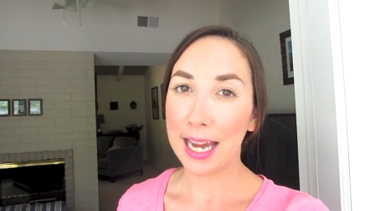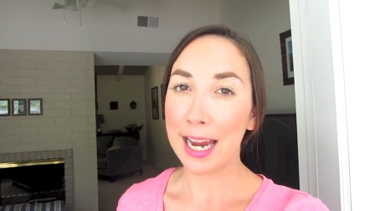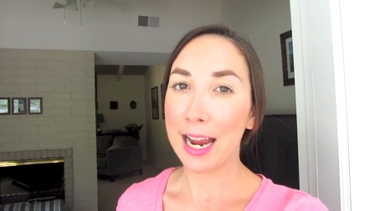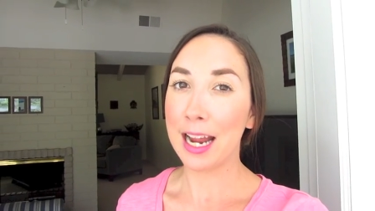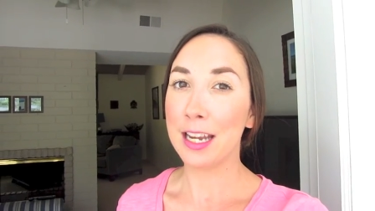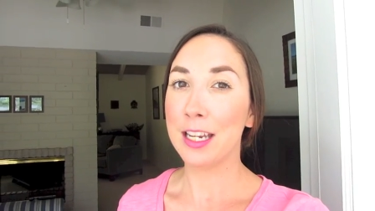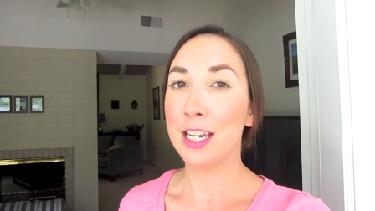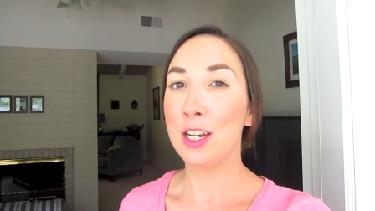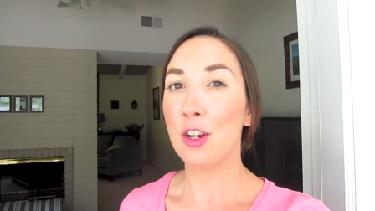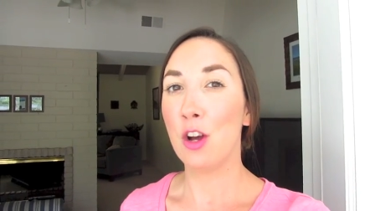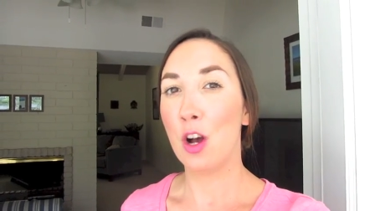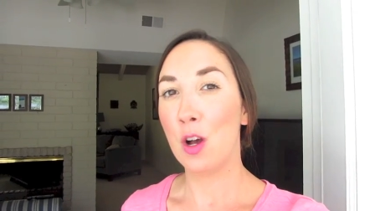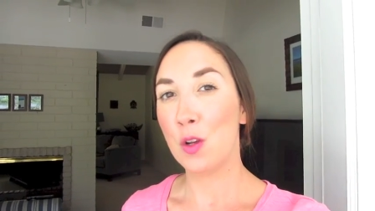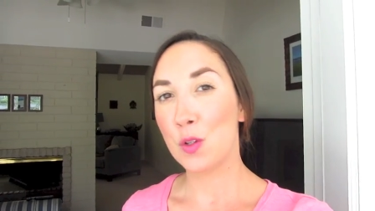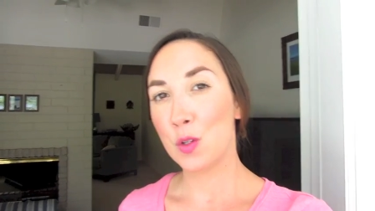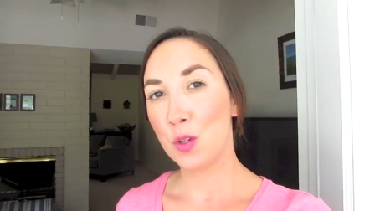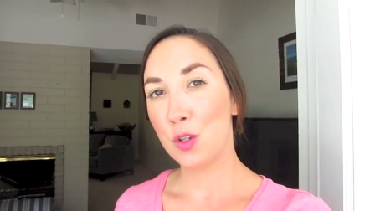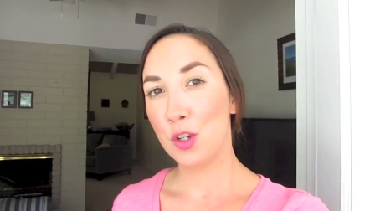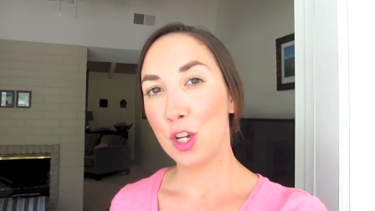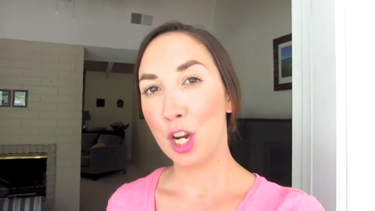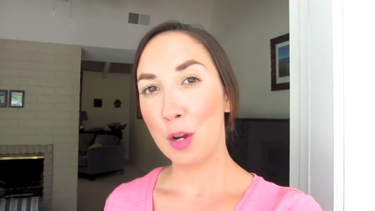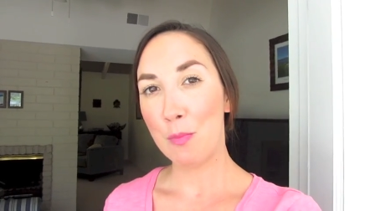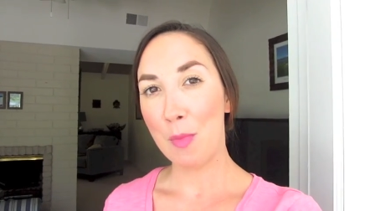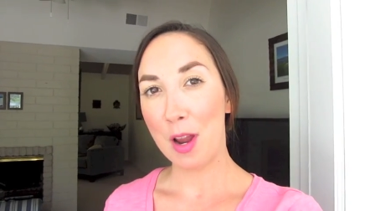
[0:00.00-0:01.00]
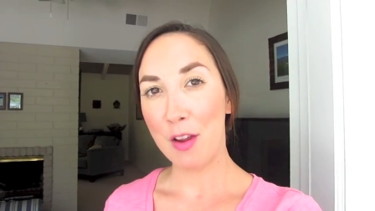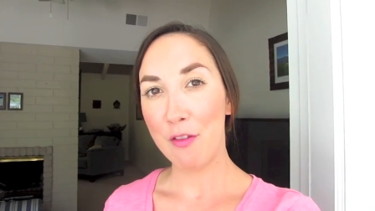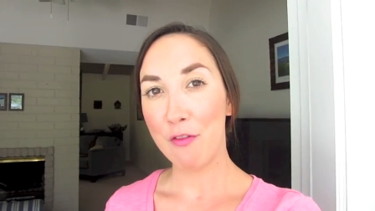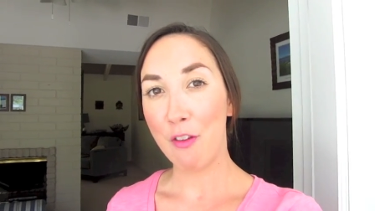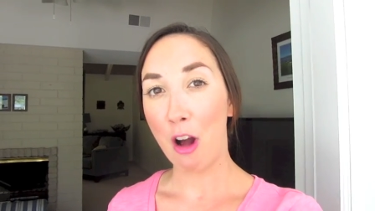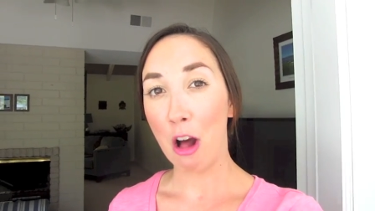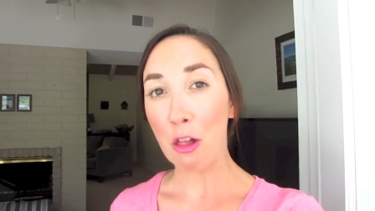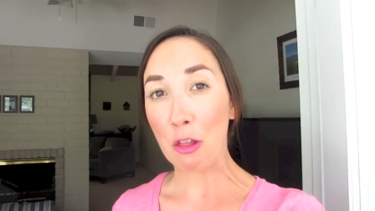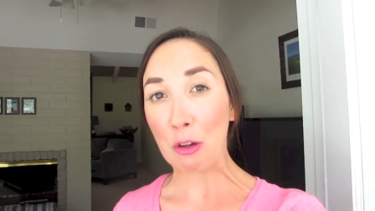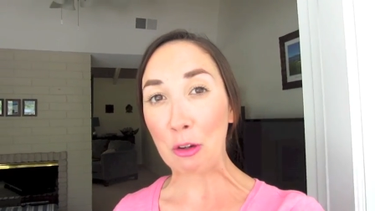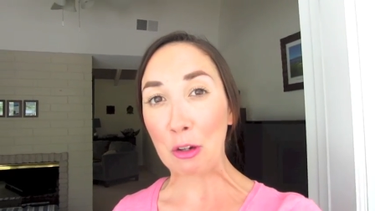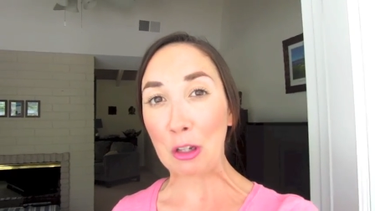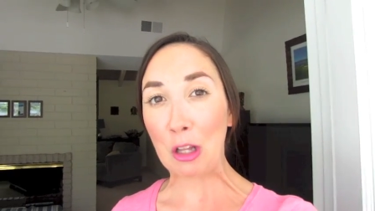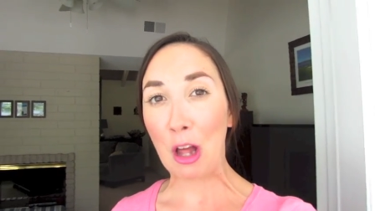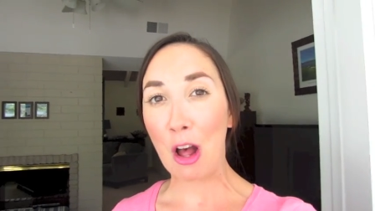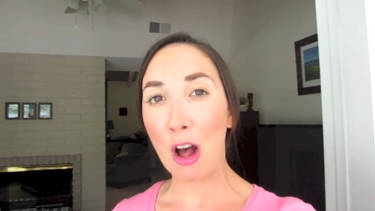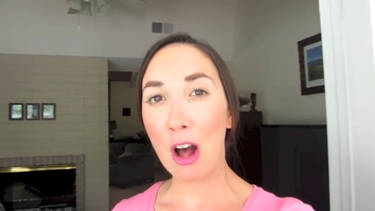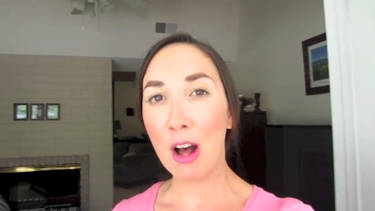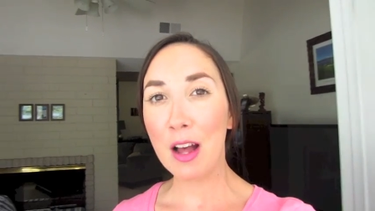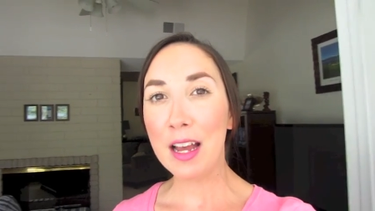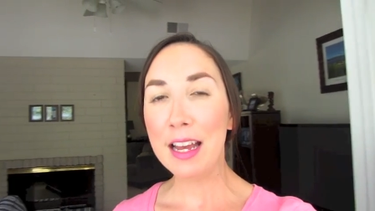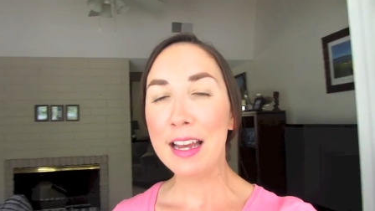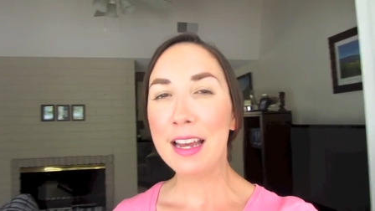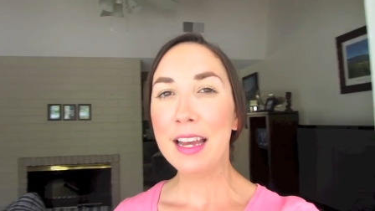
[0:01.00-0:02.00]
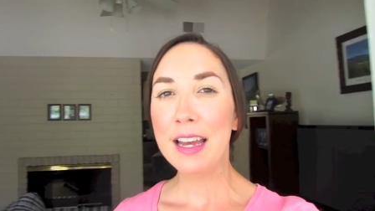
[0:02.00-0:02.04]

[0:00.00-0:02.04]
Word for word: and he also took my father-in-law